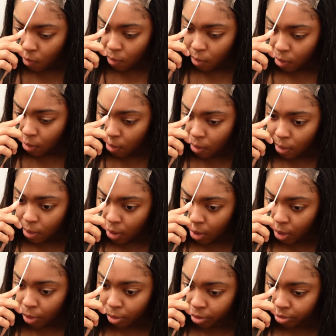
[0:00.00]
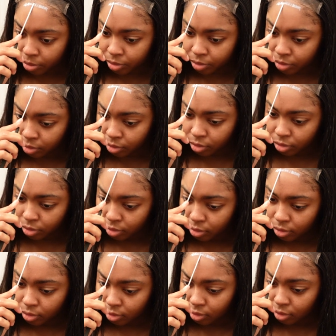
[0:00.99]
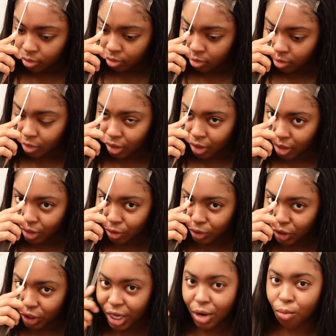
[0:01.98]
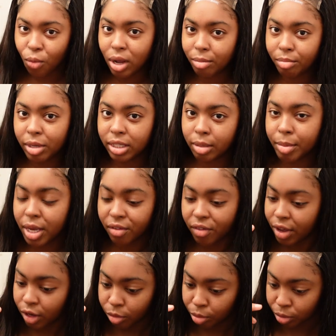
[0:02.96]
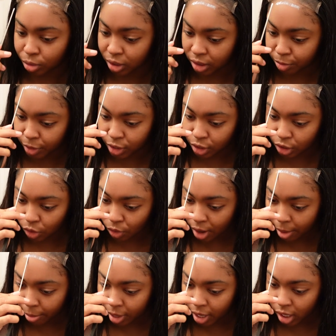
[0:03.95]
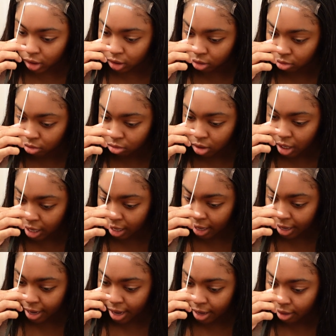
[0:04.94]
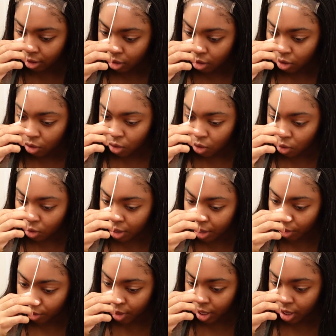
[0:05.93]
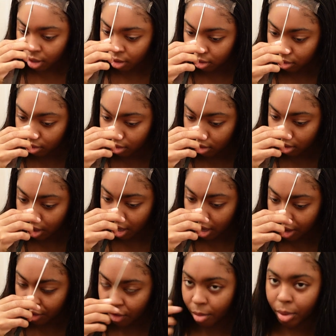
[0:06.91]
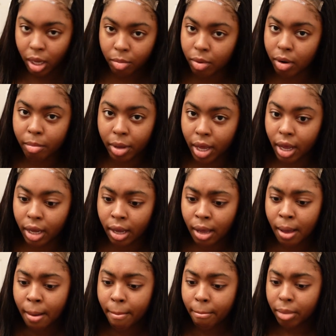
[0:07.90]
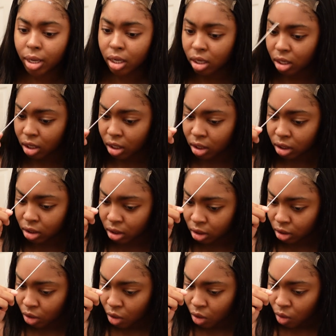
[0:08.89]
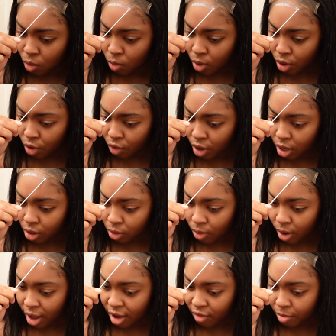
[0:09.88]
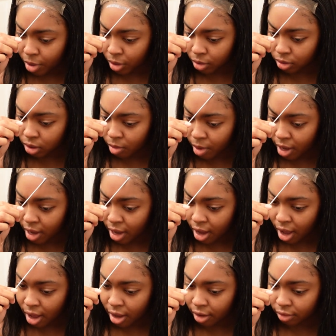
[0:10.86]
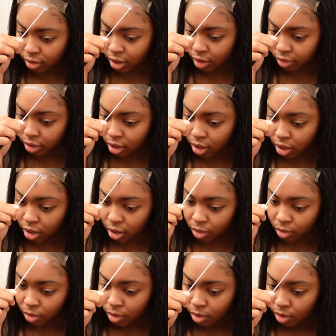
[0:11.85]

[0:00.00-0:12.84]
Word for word: um, you shouldn't want me to be available to speak to you that much in a day or in a week if I'm keeping a bean because we're grown. I have bills to pay. I have stuff to do.